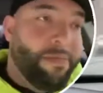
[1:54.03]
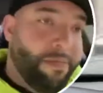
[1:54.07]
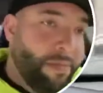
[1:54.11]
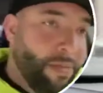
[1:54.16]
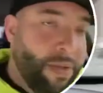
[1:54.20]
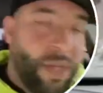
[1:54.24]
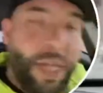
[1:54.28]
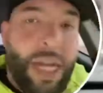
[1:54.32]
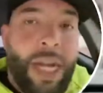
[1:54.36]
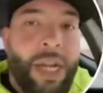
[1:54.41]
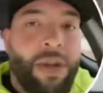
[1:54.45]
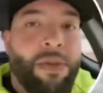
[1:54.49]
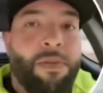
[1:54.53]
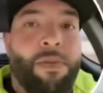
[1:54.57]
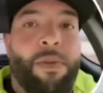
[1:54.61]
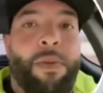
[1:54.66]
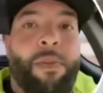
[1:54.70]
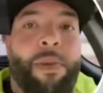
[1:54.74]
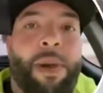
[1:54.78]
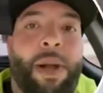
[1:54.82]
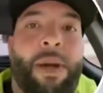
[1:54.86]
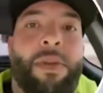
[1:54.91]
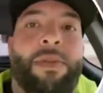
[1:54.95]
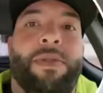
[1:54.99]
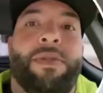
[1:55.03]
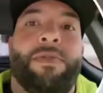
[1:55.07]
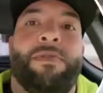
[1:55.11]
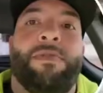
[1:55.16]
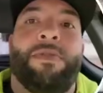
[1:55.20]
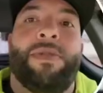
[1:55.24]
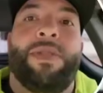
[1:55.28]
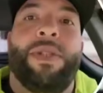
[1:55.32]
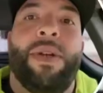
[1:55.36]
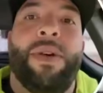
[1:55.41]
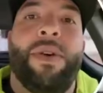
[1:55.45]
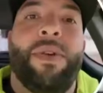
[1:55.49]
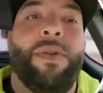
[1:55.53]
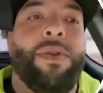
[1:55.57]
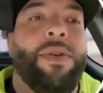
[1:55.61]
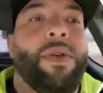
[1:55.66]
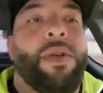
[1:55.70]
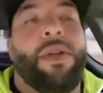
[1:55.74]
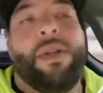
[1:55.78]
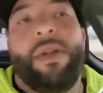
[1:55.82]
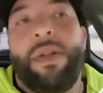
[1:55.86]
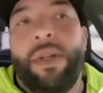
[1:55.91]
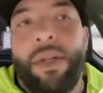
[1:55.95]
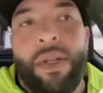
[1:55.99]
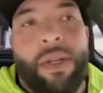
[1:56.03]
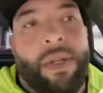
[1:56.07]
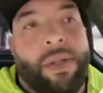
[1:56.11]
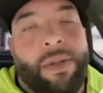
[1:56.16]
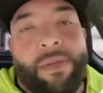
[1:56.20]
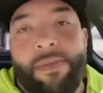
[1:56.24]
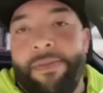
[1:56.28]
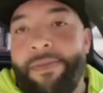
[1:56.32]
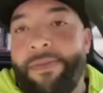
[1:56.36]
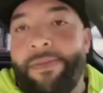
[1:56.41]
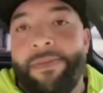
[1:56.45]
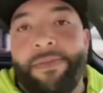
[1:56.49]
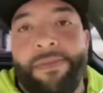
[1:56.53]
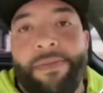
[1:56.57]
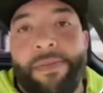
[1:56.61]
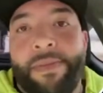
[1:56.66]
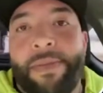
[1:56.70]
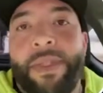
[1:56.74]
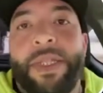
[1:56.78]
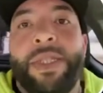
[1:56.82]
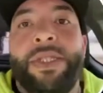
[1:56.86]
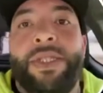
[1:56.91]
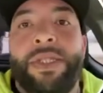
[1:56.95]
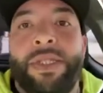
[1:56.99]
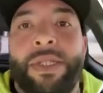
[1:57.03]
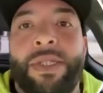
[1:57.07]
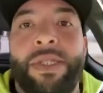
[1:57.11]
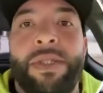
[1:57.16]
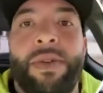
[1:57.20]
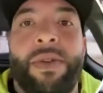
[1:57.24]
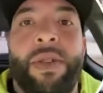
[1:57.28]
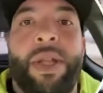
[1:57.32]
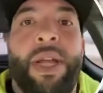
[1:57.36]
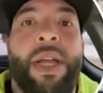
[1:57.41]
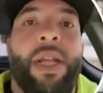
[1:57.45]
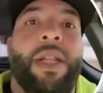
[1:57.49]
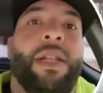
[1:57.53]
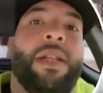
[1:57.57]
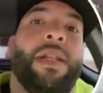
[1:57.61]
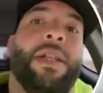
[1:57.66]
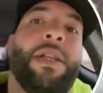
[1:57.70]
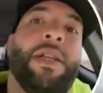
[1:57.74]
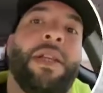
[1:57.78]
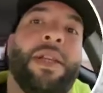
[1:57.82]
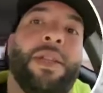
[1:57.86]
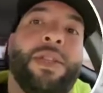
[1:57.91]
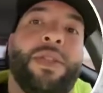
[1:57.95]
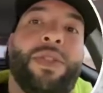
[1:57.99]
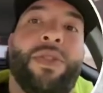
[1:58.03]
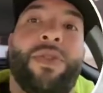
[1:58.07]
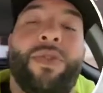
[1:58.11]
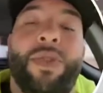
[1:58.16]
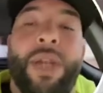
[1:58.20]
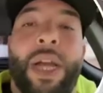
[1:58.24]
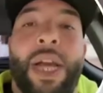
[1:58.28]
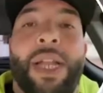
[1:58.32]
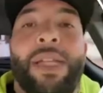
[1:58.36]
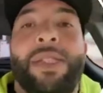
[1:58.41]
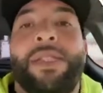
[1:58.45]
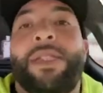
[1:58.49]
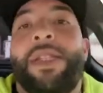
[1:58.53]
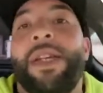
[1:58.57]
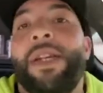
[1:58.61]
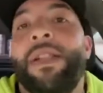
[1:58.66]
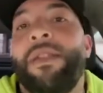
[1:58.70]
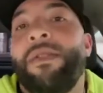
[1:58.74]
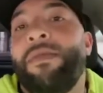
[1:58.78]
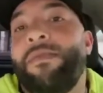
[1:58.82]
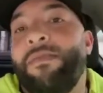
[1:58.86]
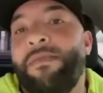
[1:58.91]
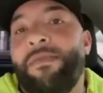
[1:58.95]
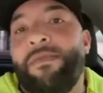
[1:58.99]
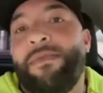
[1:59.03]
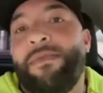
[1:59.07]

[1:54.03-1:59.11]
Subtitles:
You got no more power. So just know that. So you got to tell them,